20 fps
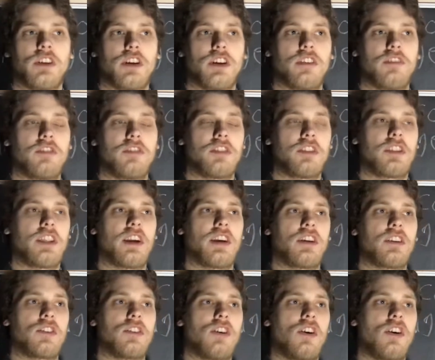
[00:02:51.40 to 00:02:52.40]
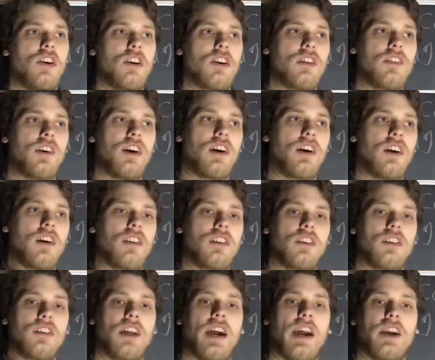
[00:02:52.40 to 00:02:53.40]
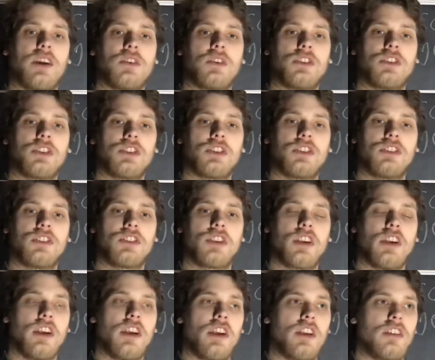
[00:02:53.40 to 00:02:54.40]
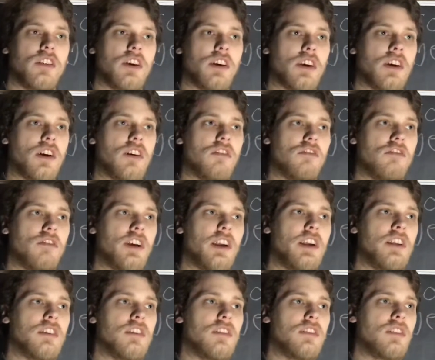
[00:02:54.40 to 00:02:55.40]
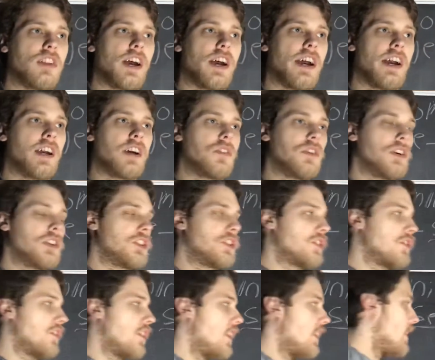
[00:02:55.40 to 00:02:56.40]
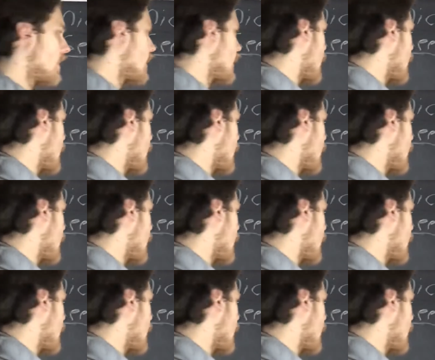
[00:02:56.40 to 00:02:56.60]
like if you think talking about other languages, like a written language, right?